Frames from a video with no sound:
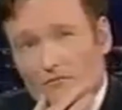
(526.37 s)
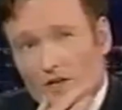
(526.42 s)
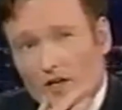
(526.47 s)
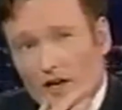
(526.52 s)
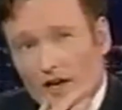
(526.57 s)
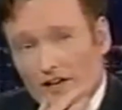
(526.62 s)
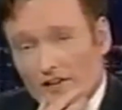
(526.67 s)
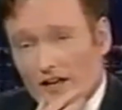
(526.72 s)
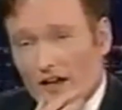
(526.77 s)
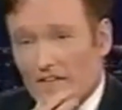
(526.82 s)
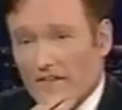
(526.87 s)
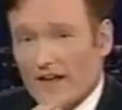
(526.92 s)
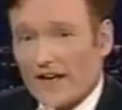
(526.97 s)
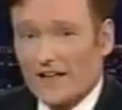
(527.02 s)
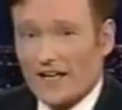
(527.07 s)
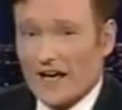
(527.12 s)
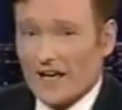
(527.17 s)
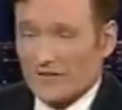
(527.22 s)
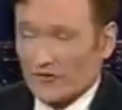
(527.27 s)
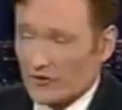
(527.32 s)

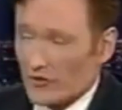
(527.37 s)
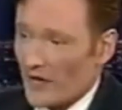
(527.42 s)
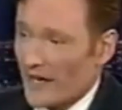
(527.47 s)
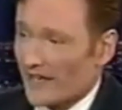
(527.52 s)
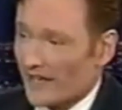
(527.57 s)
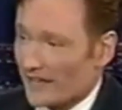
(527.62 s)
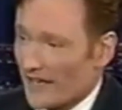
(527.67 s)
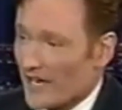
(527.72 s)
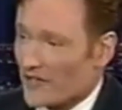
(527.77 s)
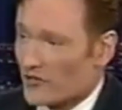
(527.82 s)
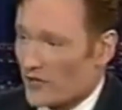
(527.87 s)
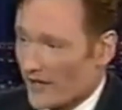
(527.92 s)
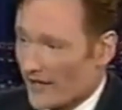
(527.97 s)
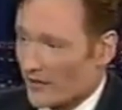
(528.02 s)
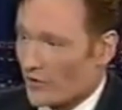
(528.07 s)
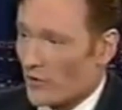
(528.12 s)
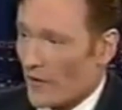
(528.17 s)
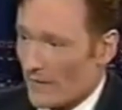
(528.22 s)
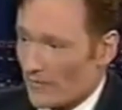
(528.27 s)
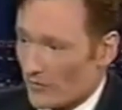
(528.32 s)
And traded
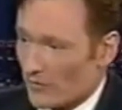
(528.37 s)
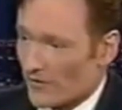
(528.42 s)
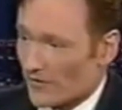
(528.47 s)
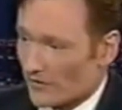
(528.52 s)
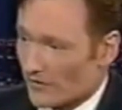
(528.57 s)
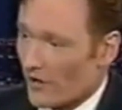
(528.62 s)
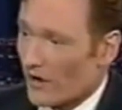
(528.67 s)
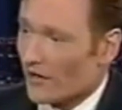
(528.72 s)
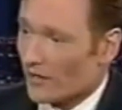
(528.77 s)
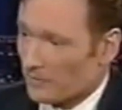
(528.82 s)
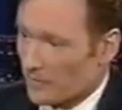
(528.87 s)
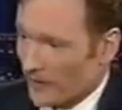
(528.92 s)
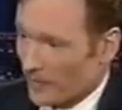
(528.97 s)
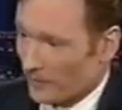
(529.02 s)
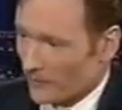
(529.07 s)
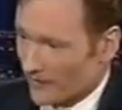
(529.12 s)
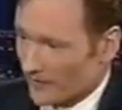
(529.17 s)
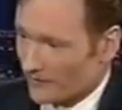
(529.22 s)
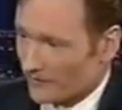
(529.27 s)
quips with a dog puppet?